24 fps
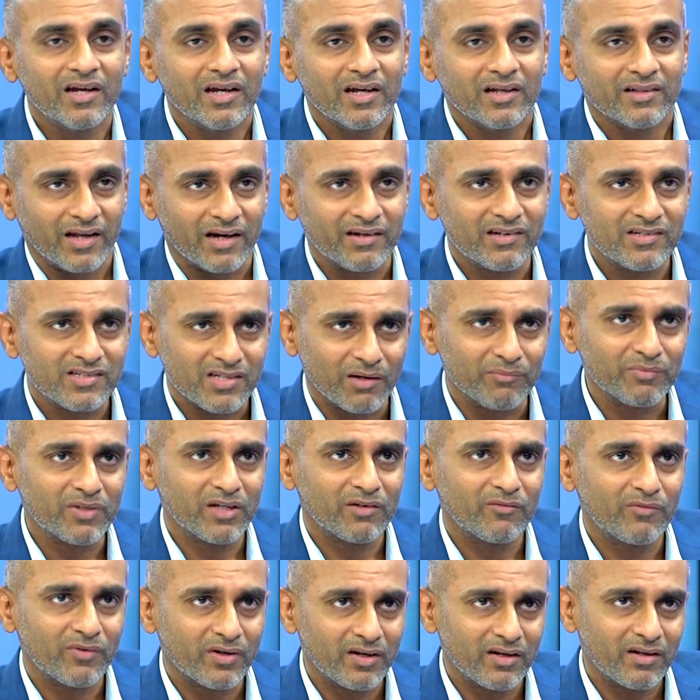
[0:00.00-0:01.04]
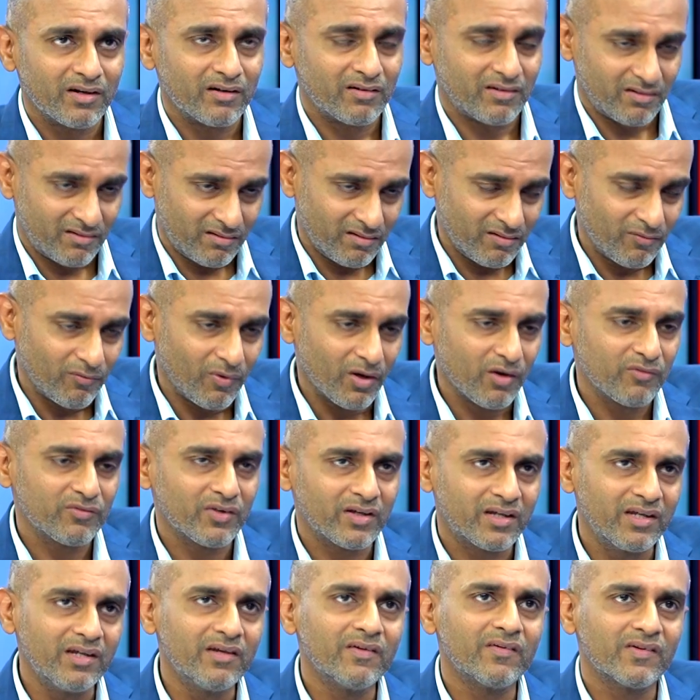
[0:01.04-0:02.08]
That is something where one of the
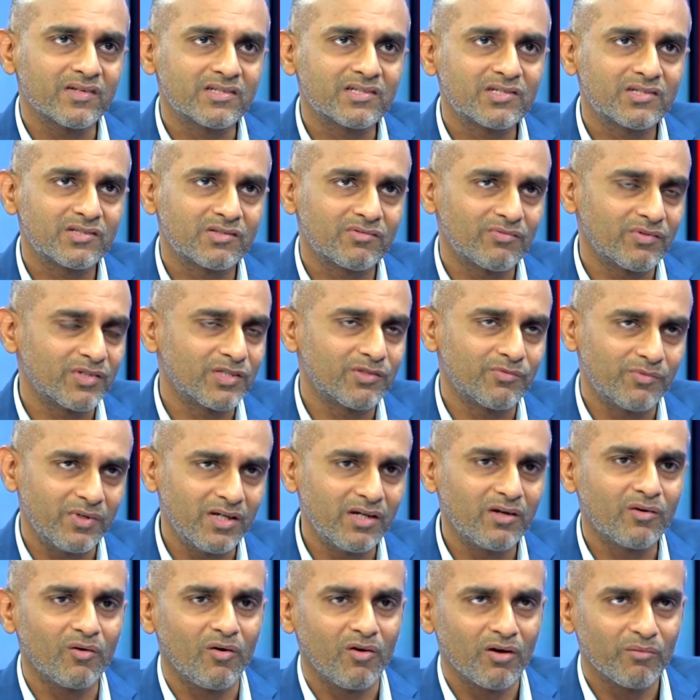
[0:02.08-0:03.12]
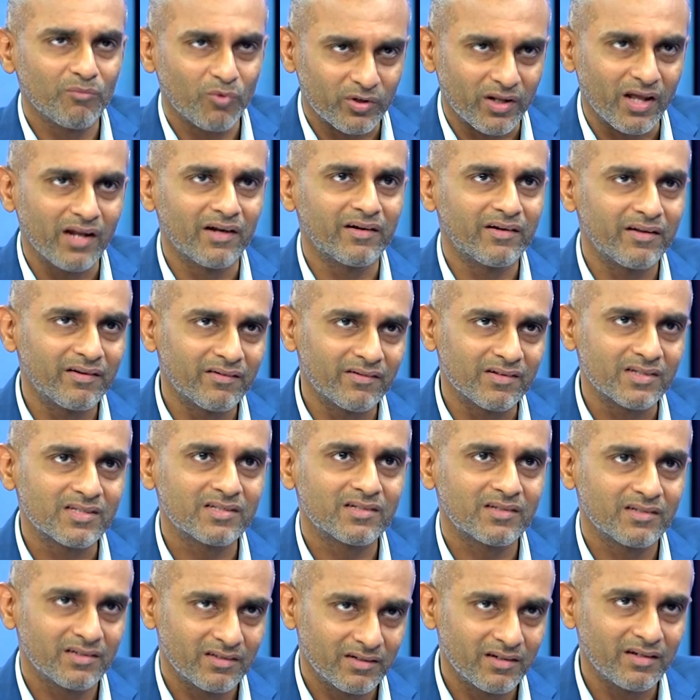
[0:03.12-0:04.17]
key risks, which we call mortality
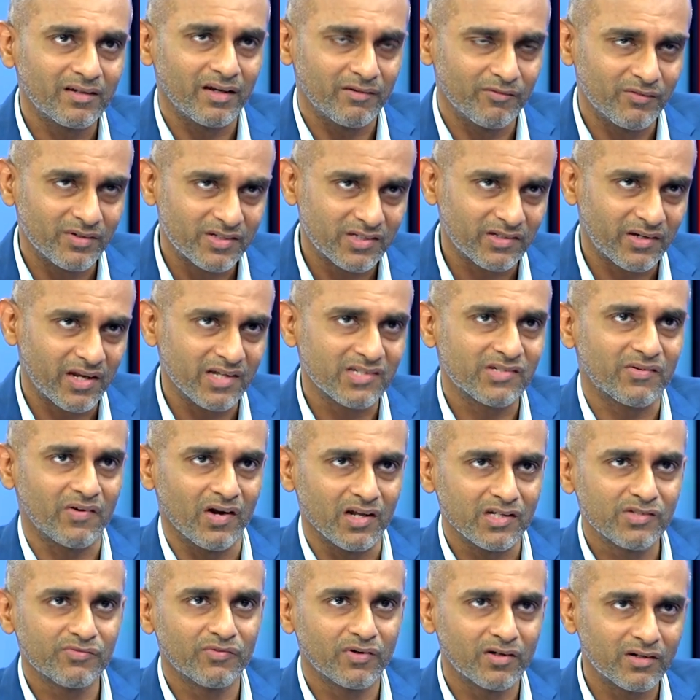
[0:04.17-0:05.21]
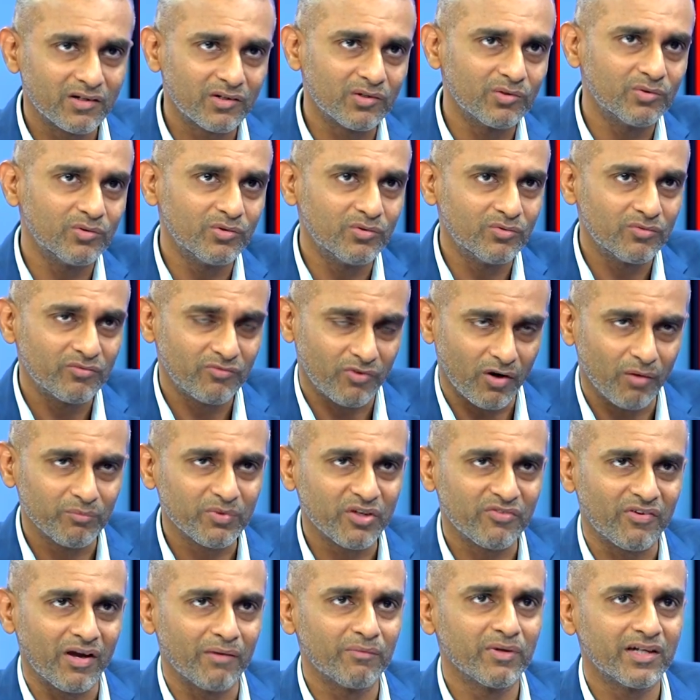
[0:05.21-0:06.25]
risk, which gets transferred from the
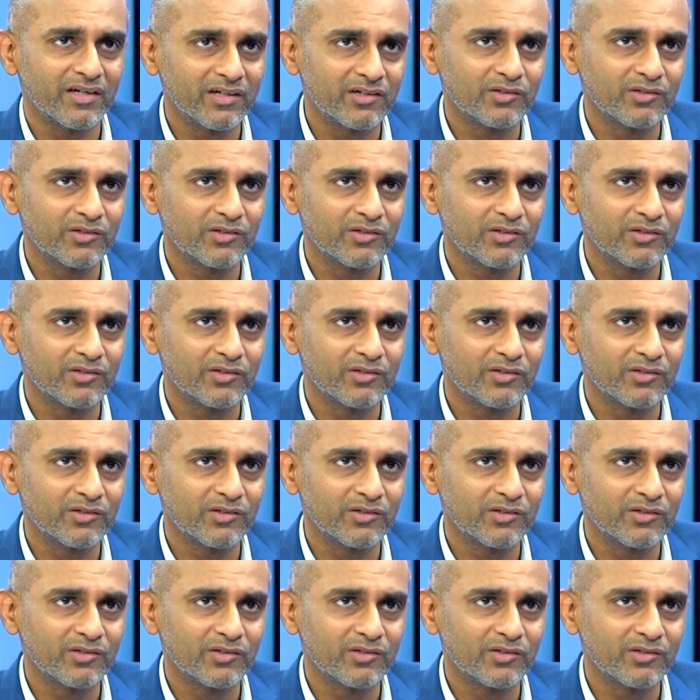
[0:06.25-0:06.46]
family